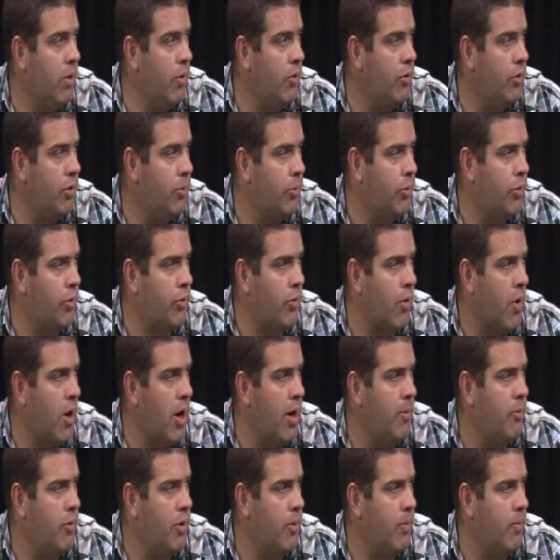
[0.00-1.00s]

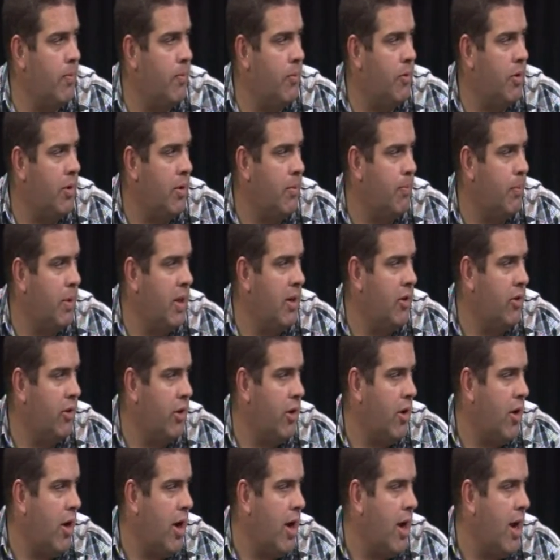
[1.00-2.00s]
subscribe to
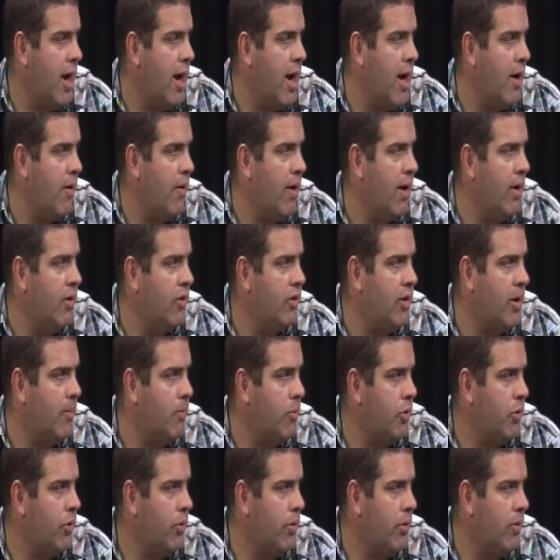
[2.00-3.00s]
BCIR as
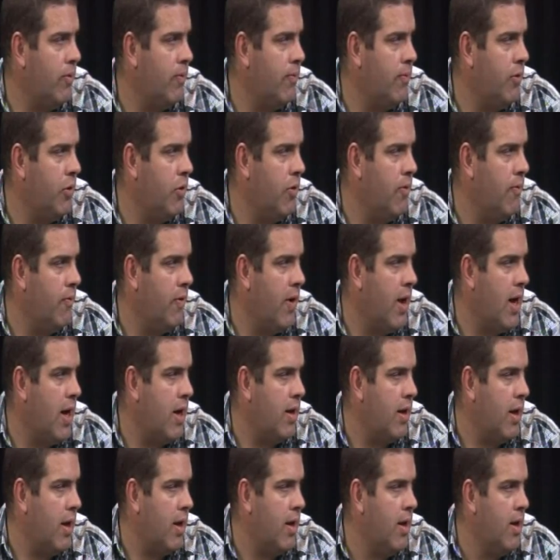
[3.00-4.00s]
some sort of
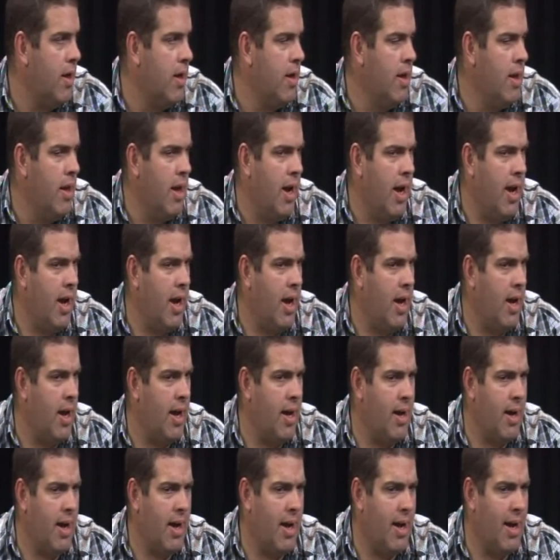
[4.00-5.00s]
nirvana
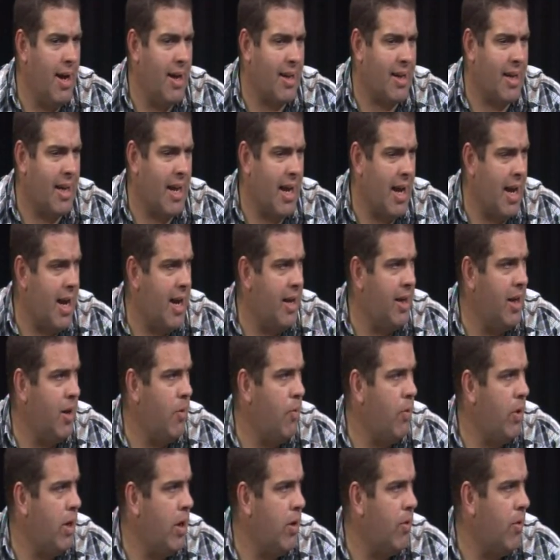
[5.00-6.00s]
are
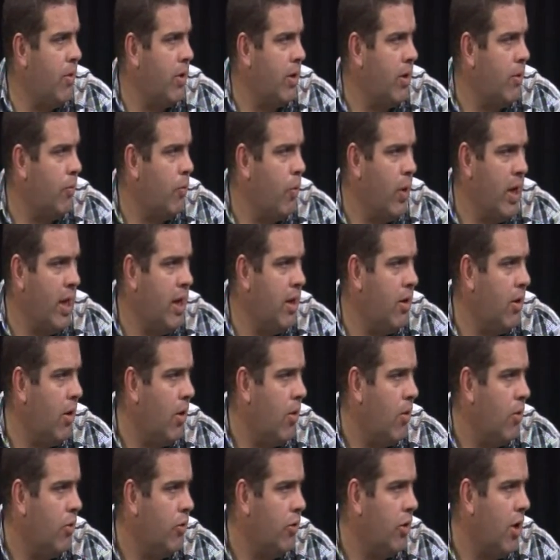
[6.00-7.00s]
cardi-wearing
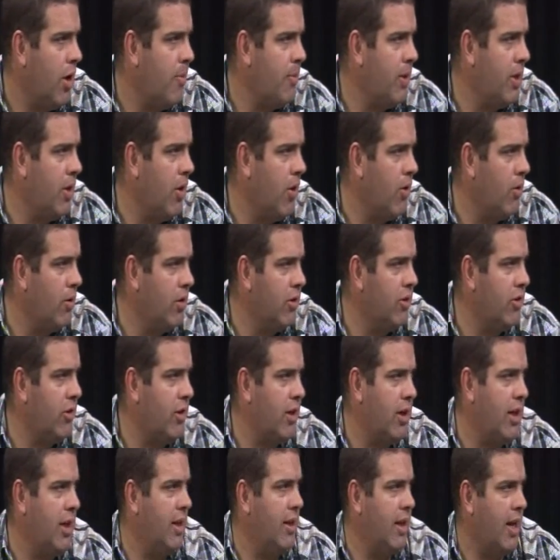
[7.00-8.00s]
weirdos. I mean,
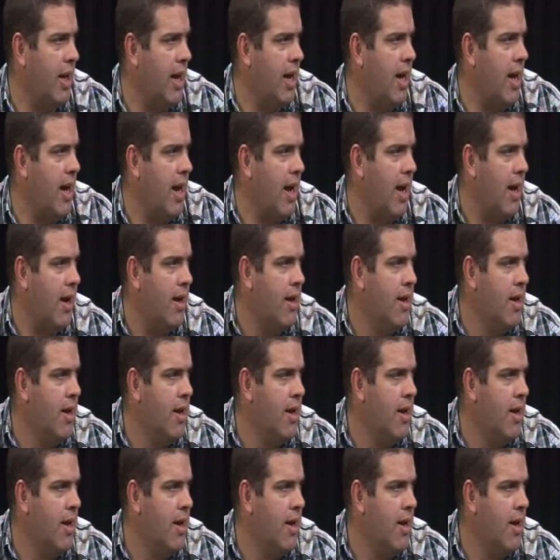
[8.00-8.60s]
honestly, they are.